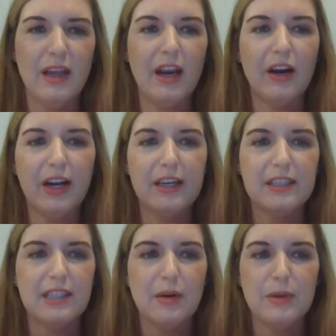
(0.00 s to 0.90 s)
the
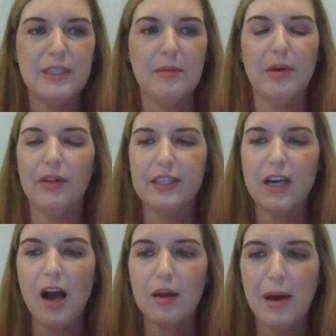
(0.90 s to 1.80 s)
areas that we
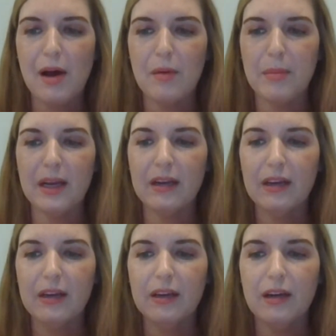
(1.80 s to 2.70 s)
typically talk about. But,